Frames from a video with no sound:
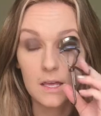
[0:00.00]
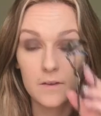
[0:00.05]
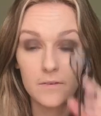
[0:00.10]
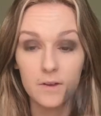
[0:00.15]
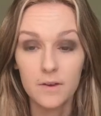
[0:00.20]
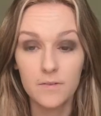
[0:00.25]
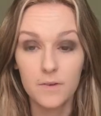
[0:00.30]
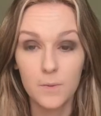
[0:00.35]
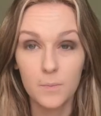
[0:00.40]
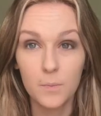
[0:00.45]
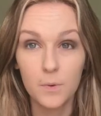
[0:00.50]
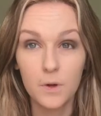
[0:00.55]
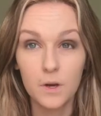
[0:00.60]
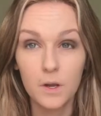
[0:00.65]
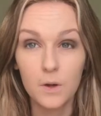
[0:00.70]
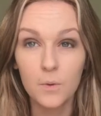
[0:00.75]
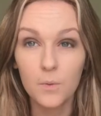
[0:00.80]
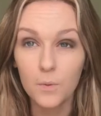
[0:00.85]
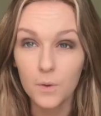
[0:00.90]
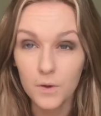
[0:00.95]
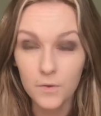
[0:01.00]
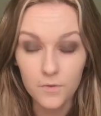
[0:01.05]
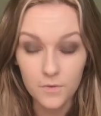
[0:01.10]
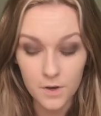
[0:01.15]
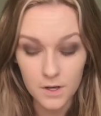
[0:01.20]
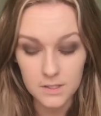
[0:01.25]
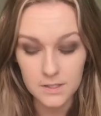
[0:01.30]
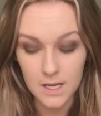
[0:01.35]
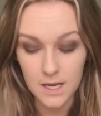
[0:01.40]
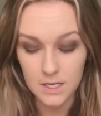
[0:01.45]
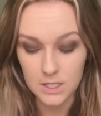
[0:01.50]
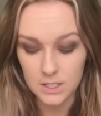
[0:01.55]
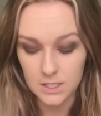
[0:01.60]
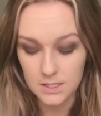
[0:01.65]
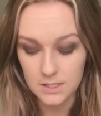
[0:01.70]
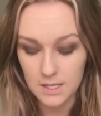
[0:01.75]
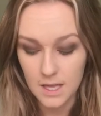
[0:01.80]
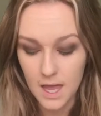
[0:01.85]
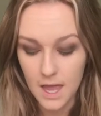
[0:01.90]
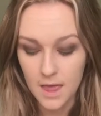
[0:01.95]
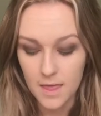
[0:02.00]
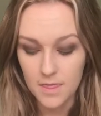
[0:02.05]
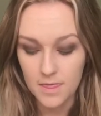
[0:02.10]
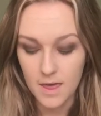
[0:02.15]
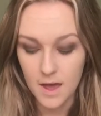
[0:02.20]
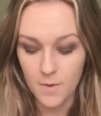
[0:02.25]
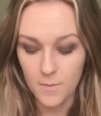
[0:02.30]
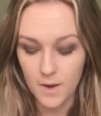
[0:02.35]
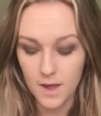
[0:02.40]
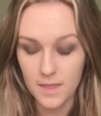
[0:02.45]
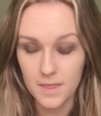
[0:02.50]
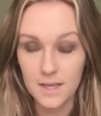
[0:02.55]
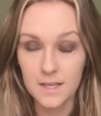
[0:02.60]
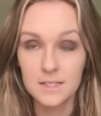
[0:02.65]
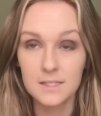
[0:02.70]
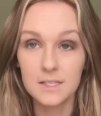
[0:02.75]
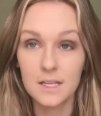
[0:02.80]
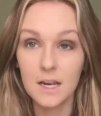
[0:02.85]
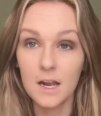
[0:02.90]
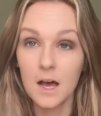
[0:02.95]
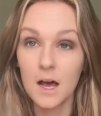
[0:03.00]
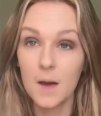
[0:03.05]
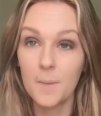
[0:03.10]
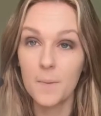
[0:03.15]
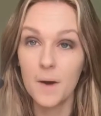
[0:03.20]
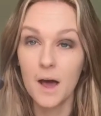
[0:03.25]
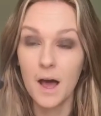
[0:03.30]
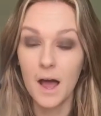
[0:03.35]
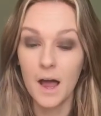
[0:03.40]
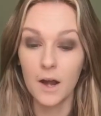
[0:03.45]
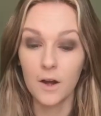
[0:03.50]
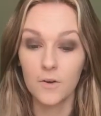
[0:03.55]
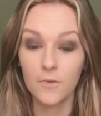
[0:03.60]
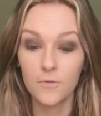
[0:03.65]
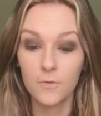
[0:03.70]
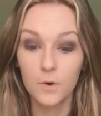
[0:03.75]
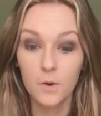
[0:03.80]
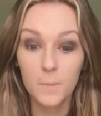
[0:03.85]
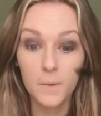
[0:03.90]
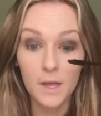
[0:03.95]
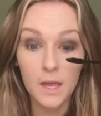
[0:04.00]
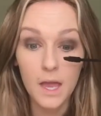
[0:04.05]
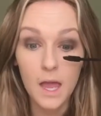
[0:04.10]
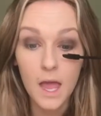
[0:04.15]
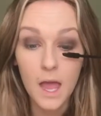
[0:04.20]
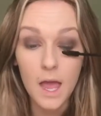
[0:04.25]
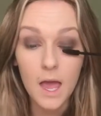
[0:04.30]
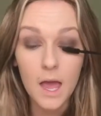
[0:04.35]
even if I'm putting on false lashes. That way they sit up higher for me.